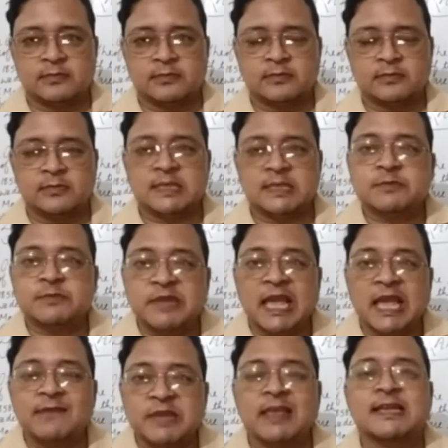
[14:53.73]
just
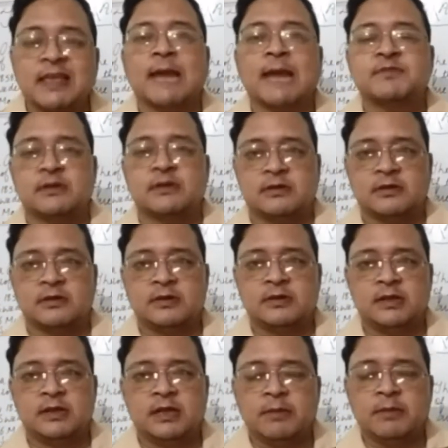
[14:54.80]
behave like captain?
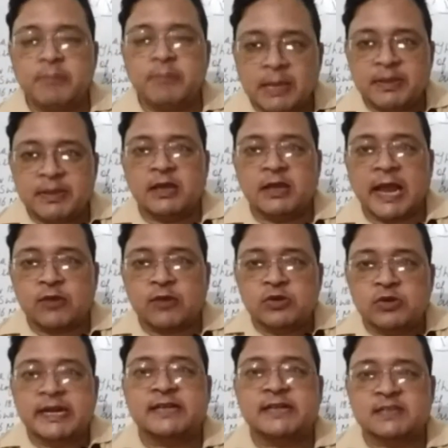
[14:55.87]
Maybe I could
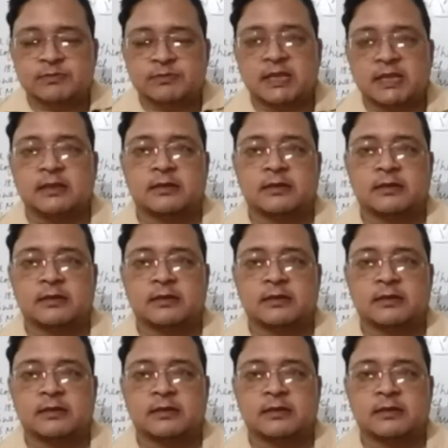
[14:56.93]
get something.